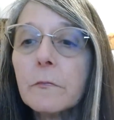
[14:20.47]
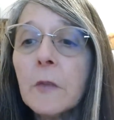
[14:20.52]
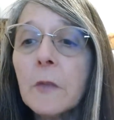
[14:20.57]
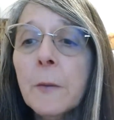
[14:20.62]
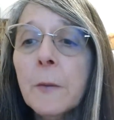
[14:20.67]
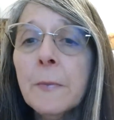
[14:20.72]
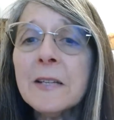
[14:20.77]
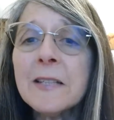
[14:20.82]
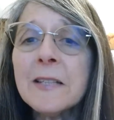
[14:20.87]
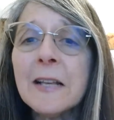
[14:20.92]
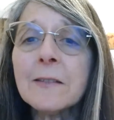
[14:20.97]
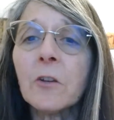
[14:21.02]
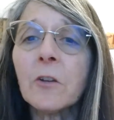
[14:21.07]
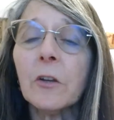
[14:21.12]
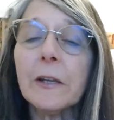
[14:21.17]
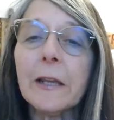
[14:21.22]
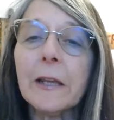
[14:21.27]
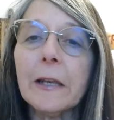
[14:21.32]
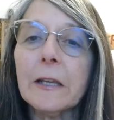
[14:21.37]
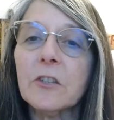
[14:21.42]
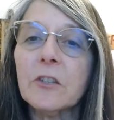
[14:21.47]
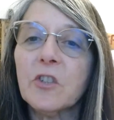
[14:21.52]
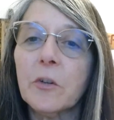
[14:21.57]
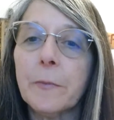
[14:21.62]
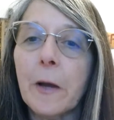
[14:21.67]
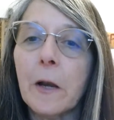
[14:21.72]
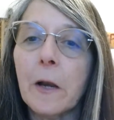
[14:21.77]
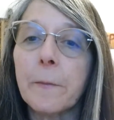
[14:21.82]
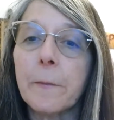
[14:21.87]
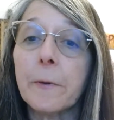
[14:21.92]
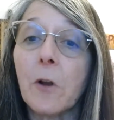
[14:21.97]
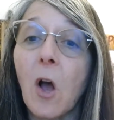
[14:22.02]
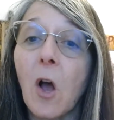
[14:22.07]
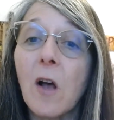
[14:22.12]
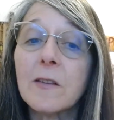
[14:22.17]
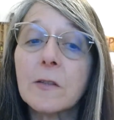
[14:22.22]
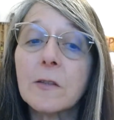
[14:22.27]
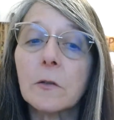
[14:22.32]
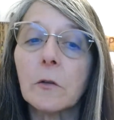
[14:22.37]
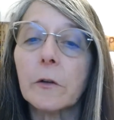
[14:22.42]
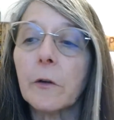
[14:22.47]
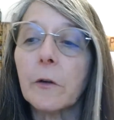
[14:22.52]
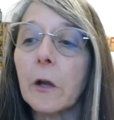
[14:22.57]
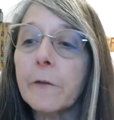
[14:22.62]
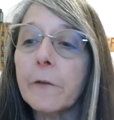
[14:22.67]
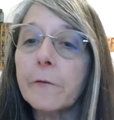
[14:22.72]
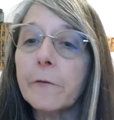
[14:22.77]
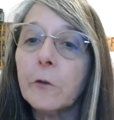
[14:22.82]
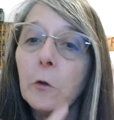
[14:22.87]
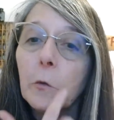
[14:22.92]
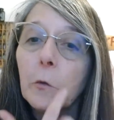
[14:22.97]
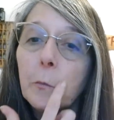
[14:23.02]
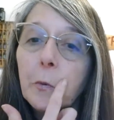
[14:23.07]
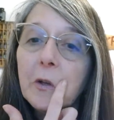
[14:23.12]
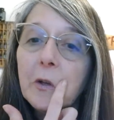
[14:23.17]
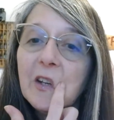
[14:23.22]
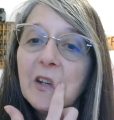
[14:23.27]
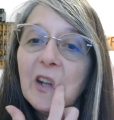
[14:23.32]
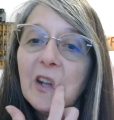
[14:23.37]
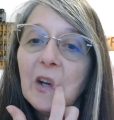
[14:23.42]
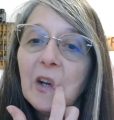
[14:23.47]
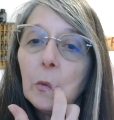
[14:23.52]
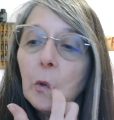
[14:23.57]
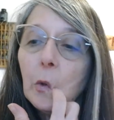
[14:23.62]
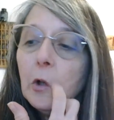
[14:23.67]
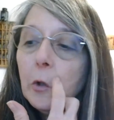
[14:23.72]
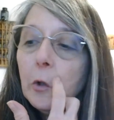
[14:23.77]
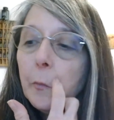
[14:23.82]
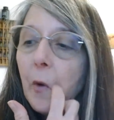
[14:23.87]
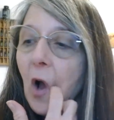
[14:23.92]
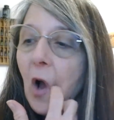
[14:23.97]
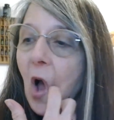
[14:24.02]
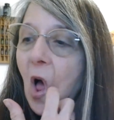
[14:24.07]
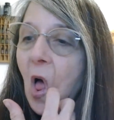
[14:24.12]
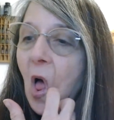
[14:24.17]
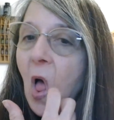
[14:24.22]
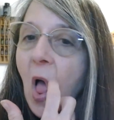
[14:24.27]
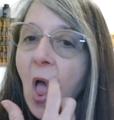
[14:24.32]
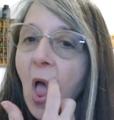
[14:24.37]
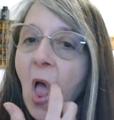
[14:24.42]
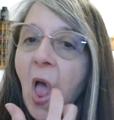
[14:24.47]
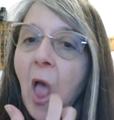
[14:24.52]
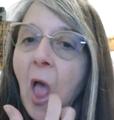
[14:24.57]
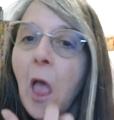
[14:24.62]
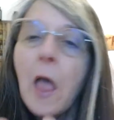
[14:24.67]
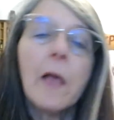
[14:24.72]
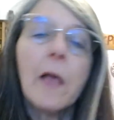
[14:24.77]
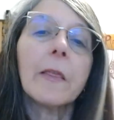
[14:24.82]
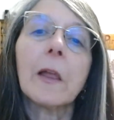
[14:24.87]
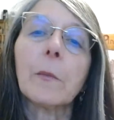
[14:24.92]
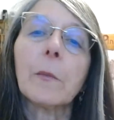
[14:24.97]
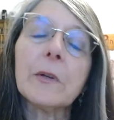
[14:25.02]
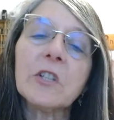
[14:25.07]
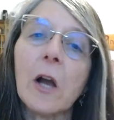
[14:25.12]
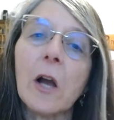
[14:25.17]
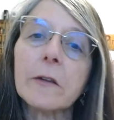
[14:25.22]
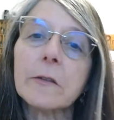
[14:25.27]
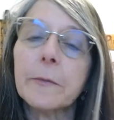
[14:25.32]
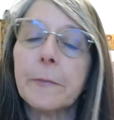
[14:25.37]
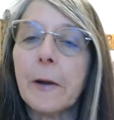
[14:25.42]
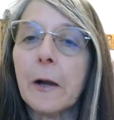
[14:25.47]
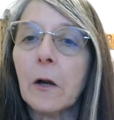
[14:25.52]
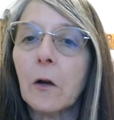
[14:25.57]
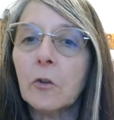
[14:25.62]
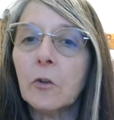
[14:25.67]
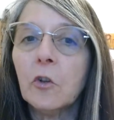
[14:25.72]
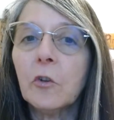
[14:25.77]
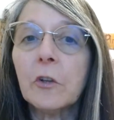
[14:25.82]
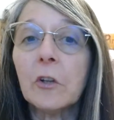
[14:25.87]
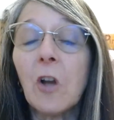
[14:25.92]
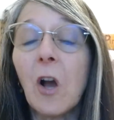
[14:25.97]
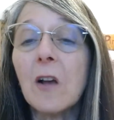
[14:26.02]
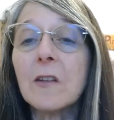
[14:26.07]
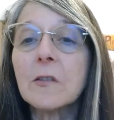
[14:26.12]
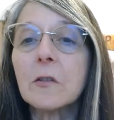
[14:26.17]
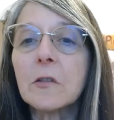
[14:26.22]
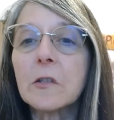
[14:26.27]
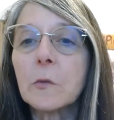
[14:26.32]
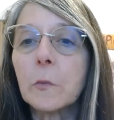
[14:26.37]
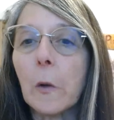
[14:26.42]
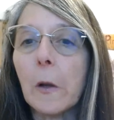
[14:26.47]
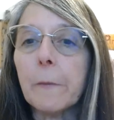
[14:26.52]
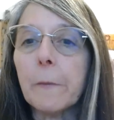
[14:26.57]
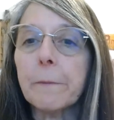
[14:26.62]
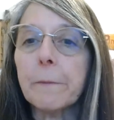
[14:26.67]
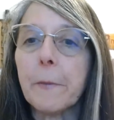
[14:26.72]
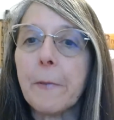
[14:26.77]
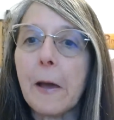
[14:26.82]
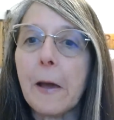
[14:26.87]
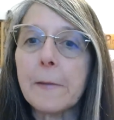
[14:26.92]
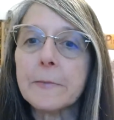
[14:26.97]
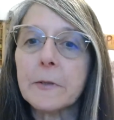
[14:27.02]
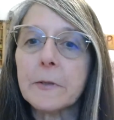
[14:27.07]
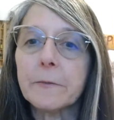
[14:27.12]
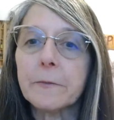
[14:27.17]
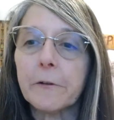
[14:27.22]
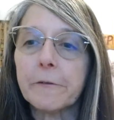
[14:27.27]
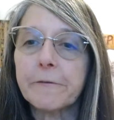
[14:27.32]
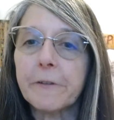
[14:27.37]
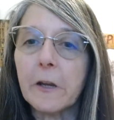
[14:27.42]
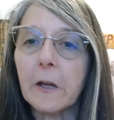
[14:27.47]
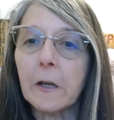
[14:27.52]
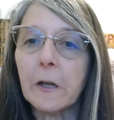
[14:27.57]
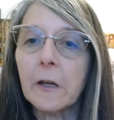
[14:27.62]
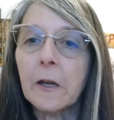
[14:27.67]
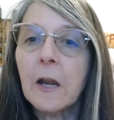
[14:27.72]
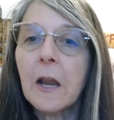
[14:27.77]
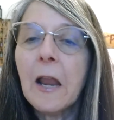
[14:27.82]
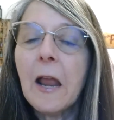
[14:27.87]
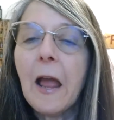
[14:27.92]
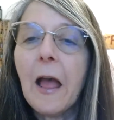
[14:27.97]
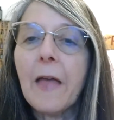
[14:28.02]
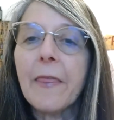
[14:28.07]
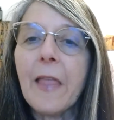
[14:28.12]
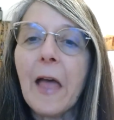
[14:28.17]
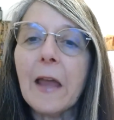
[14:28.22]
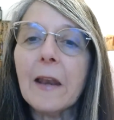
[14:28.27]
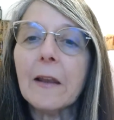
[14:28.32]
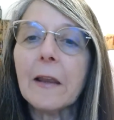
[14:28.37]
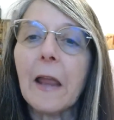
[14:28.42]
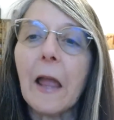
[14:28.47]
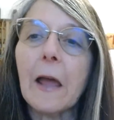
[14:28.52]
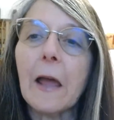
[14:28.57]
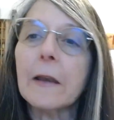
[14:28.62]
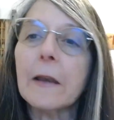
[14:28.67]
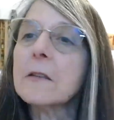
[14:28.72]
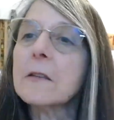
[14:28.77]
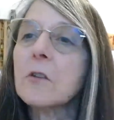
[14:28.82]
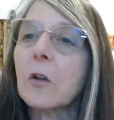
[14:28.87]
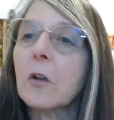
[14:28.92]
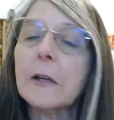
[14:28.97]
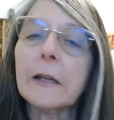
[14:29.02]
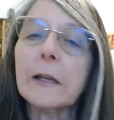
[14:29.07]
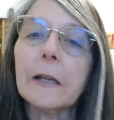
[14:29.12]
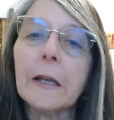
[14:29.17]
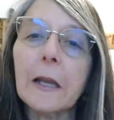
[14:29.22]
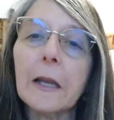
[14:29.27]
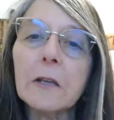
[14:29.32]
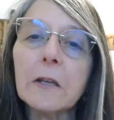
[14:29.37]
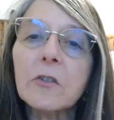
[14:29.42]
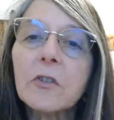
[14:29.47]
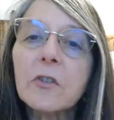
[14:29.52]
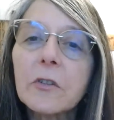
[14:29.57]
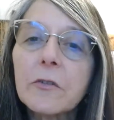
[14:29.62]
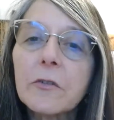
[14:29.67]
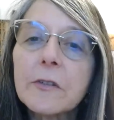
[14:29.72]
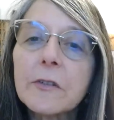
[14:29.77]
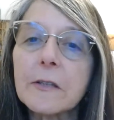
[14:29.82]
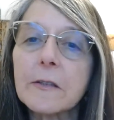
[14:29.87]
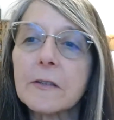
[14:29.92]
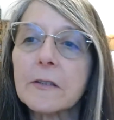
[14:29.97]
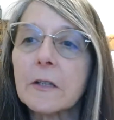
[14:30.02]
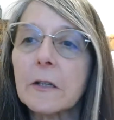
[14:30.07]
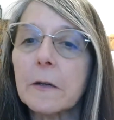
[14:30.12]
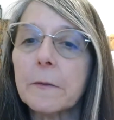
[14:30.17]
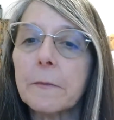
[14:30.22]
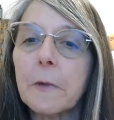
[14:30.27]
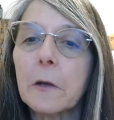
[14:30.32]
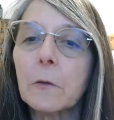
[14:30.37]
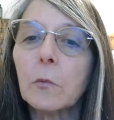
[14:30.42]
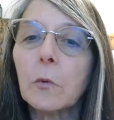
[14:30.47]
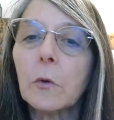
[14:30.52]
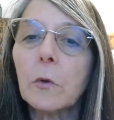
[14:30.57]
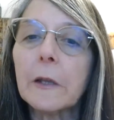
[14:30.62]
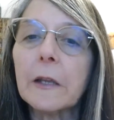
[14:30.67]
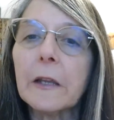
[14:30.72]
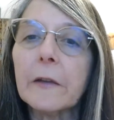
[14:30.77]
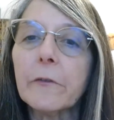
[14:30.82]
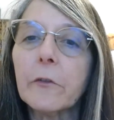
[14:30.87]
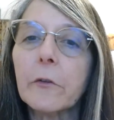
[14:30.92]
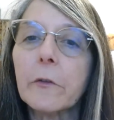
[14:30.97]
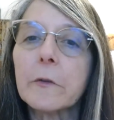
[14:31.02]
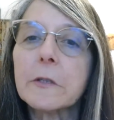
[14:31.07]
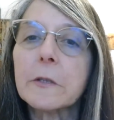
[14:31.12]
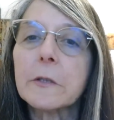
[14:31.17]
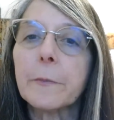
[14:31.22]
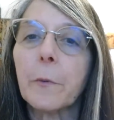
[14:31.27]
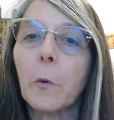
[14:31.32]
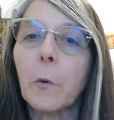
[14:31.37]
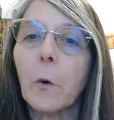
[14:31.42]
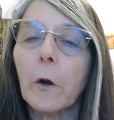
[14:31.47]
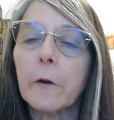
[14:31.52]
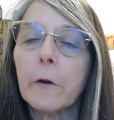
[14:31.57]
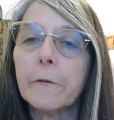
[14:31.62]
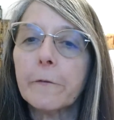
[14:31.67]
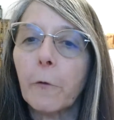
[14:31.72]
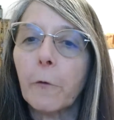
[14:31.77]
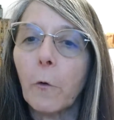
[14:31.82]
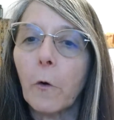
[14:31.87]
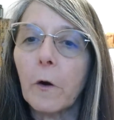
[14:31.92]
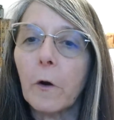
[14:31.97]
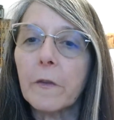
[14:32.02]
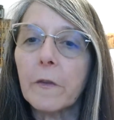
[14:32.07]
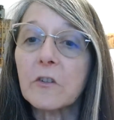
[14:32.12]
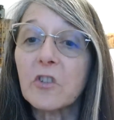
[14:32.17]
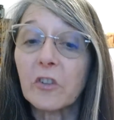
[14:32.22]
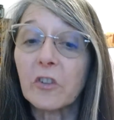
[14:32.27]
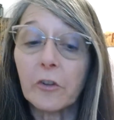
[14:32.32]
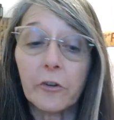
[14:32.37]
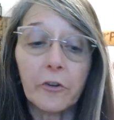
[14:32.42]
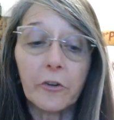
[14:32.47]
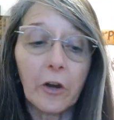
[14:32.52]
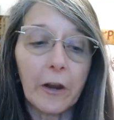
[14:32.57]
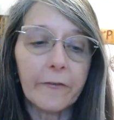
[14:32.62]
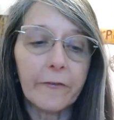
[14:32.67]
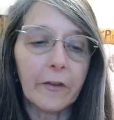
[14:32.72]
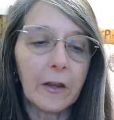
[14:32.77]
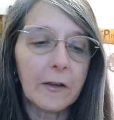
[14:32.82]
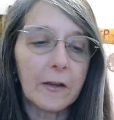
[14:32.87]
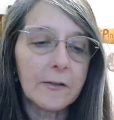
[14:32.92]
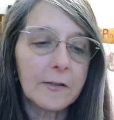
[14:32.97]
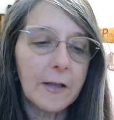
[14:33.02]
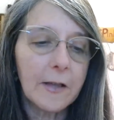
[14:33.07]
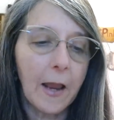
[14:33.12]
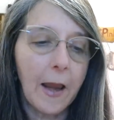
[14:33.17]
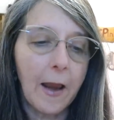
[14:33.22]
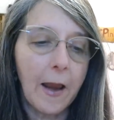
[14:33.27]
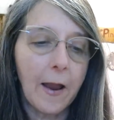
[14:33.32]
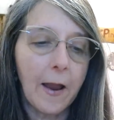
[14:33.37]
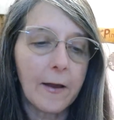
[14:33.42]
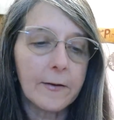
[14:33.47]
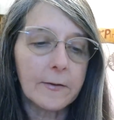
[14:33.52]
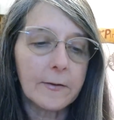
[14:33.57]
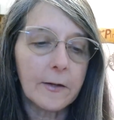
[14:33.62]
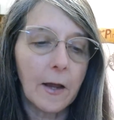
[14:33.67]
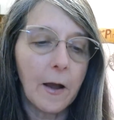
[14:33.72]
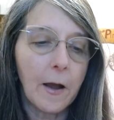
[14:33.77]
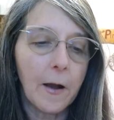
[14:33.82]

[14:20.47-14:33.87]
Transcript: because that's going to get into your body. But also, if you put it in a roller ball, like we talked about, you can also swipe the bottoms of your feet. And that again is going to get into your system and really give you the support for the sugar cravings and